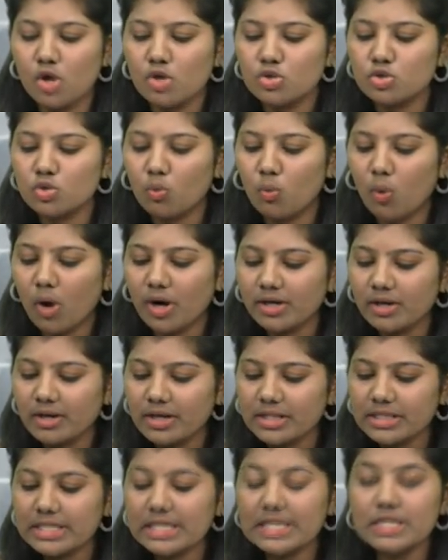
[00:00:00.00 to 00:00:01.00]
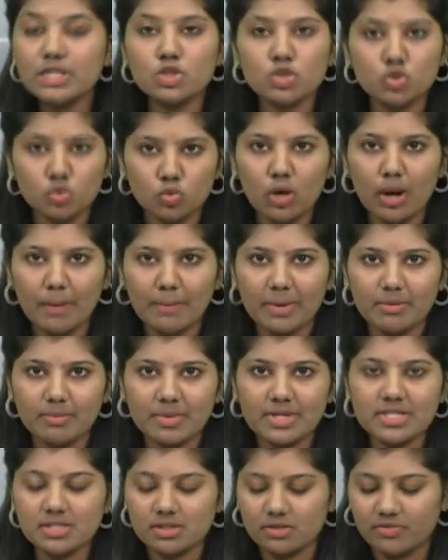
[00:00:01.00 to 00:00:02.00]
So, what are these 2
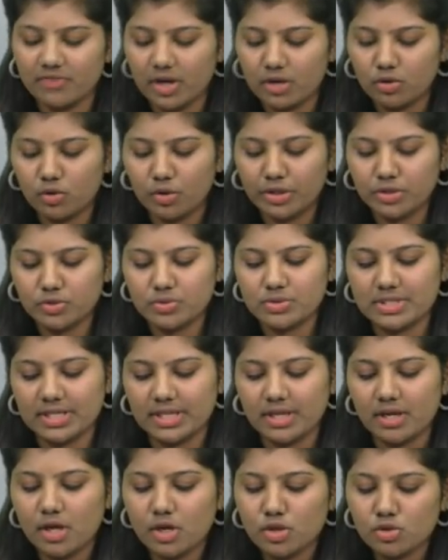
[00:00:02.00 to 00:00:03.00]
amendments we are going to see?